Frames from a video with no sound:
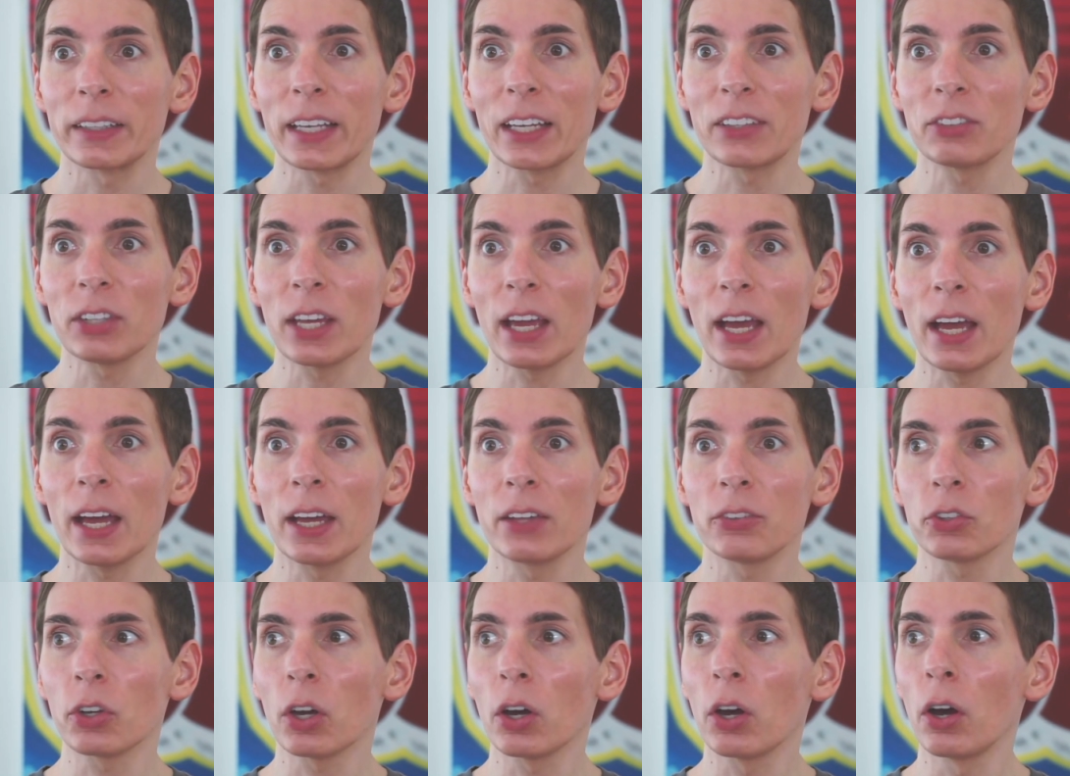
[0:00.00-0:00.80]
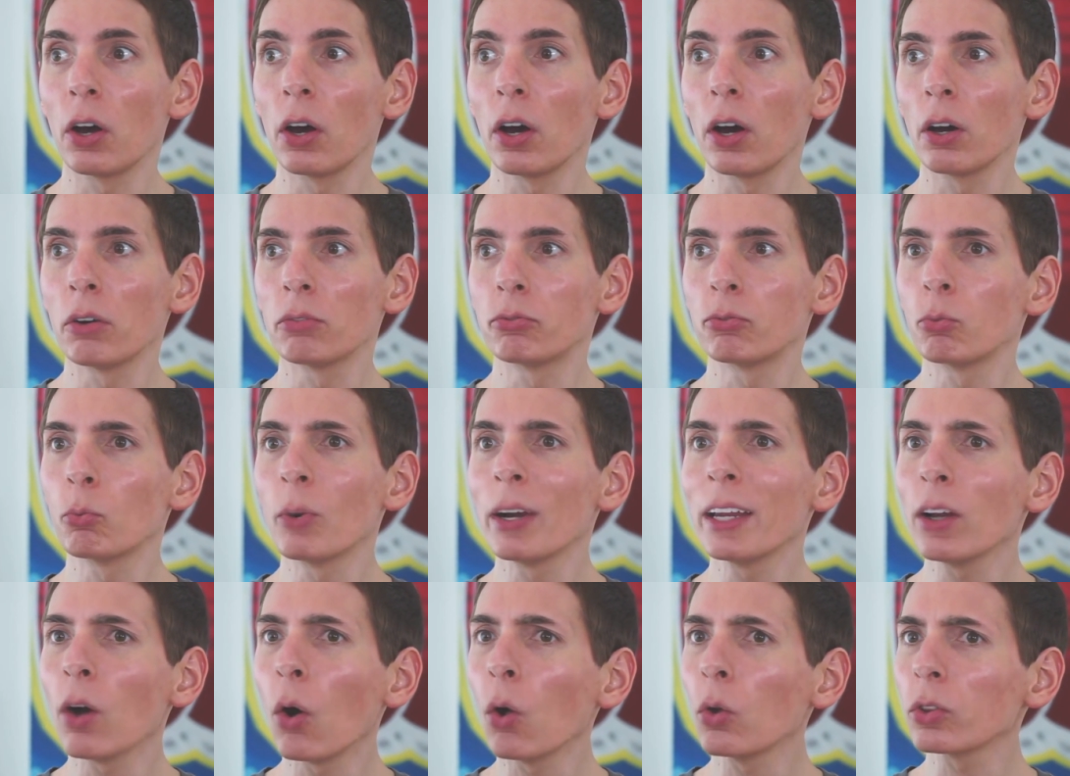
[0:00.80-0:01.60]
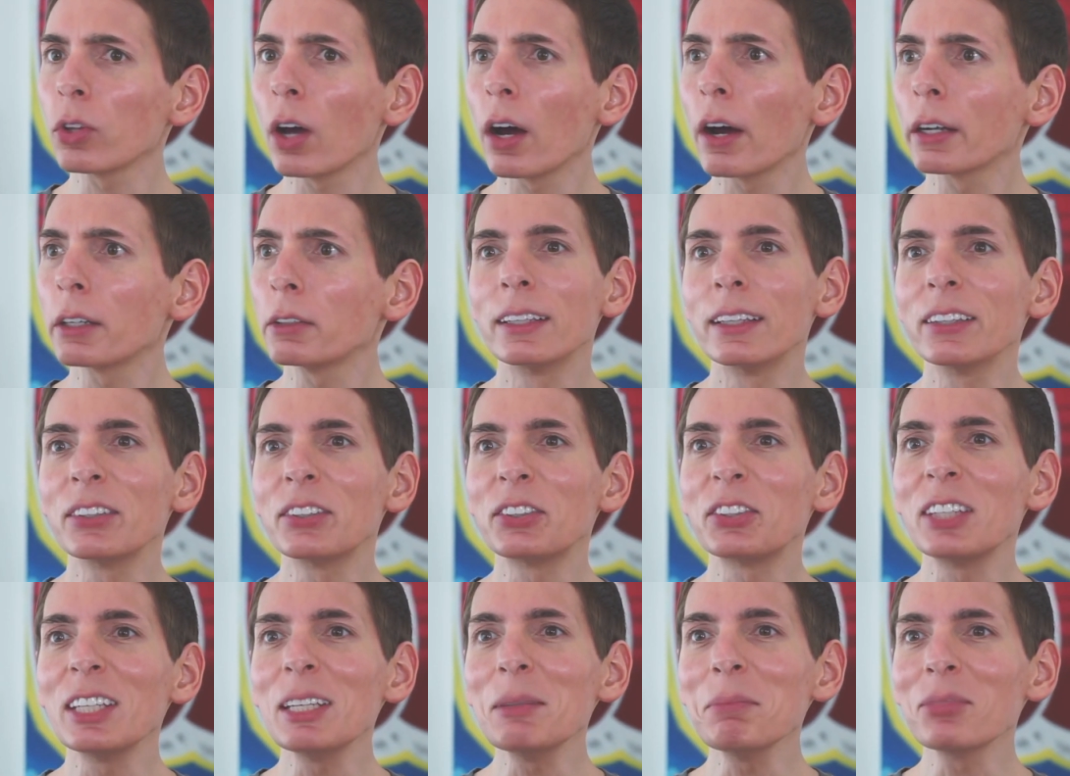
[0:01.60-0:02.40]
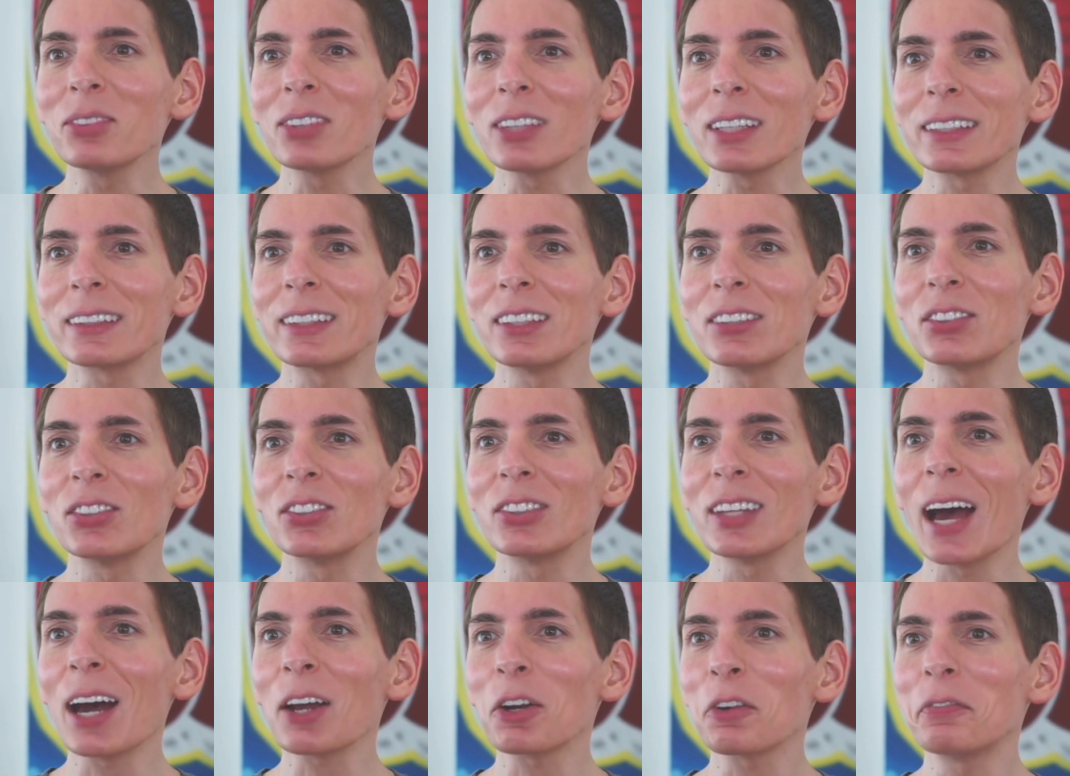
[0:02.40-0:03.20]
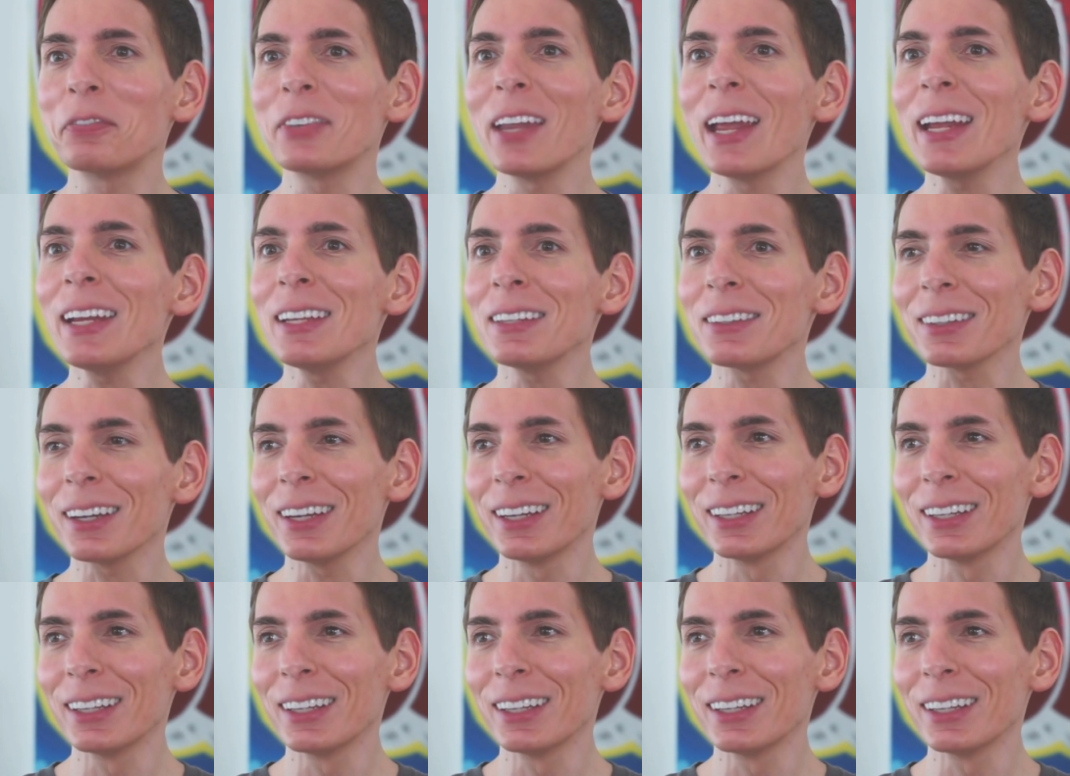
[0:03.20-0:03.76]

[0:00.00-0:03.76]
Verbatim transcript: That's as of, wait, hold on. It seems like this is out of date.